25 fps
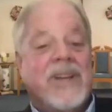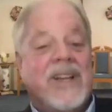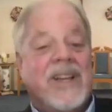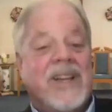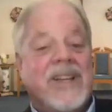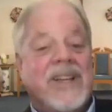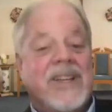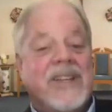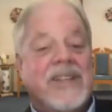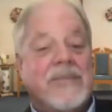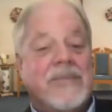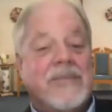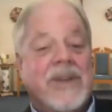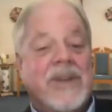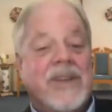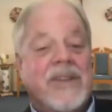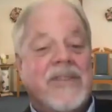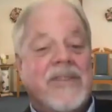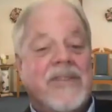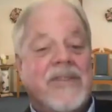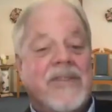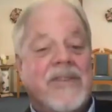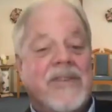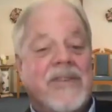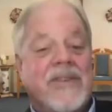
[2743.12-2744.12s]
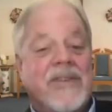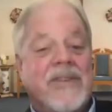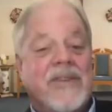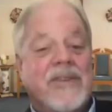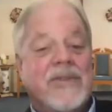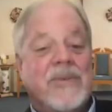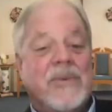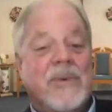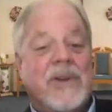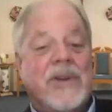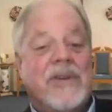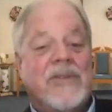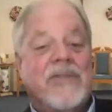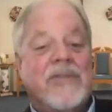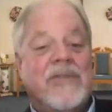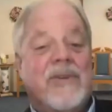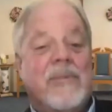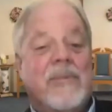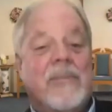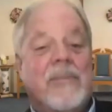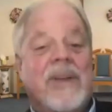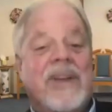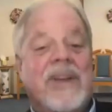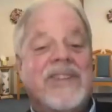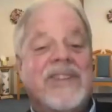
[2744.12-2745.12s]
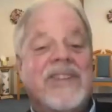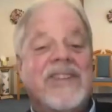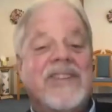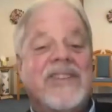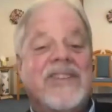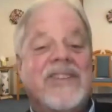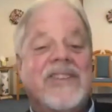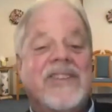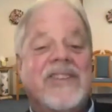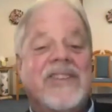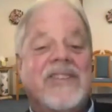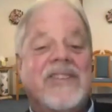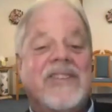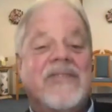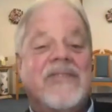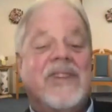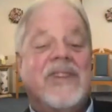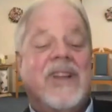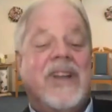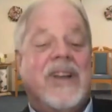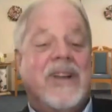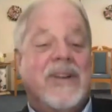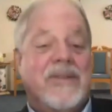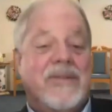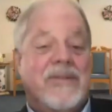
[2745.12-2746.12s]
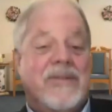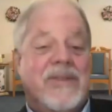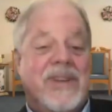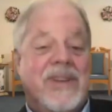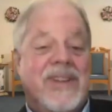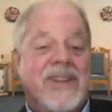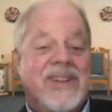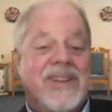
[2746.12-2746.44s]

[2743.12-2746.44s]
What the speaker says: Elizabeth, for those wonderful messages of love.